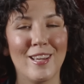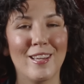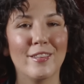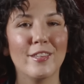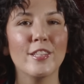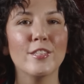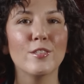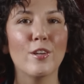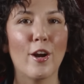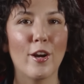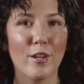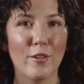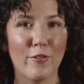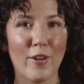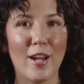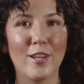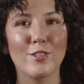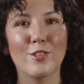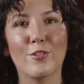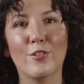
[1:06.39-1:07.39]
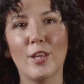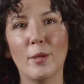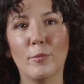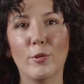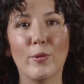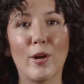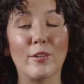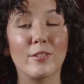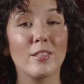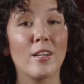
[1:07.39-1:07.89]
These artifacts are themed
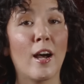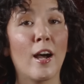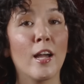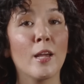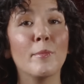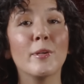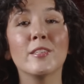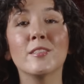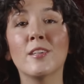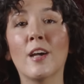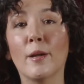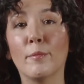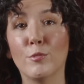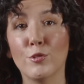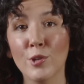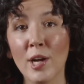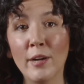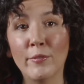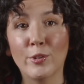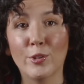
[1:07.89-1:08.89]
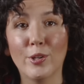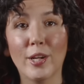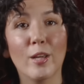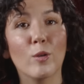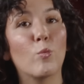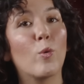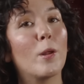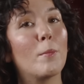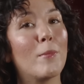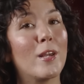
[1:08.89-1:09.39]
around time and time travel,
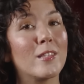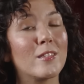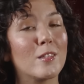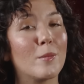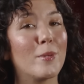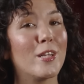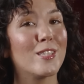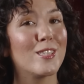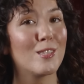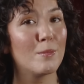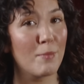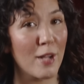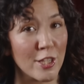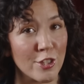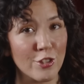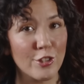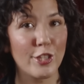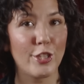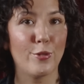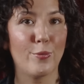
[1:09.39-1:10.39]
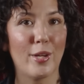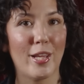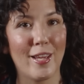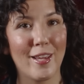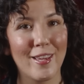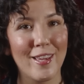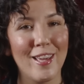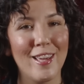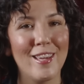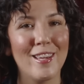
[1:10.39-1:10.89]
and what makes them especially
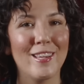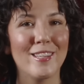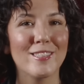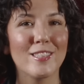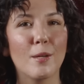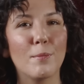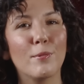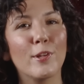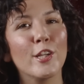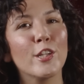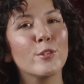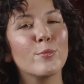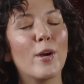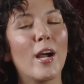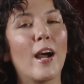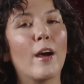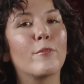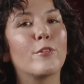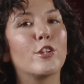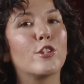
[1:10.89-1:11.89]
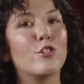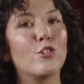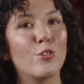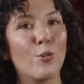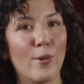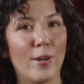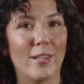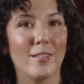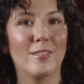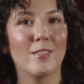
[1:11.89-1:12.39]
unique is that players will have the
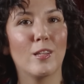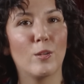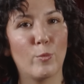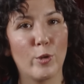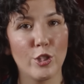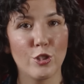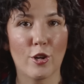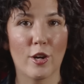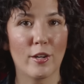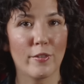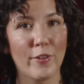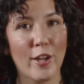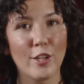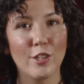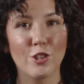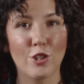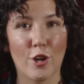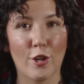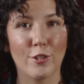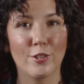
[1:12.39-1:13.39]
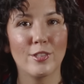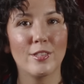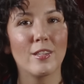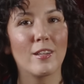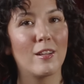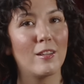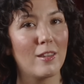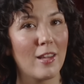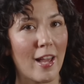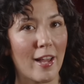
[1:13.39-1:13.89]
choice in which artifact shards to
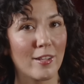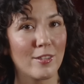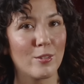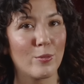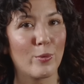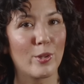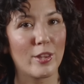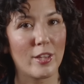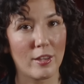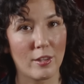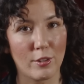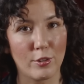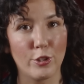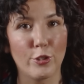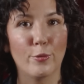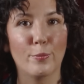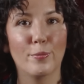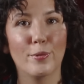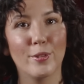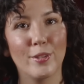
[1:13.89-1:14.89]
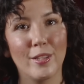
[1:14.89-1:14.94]
collect within the loop.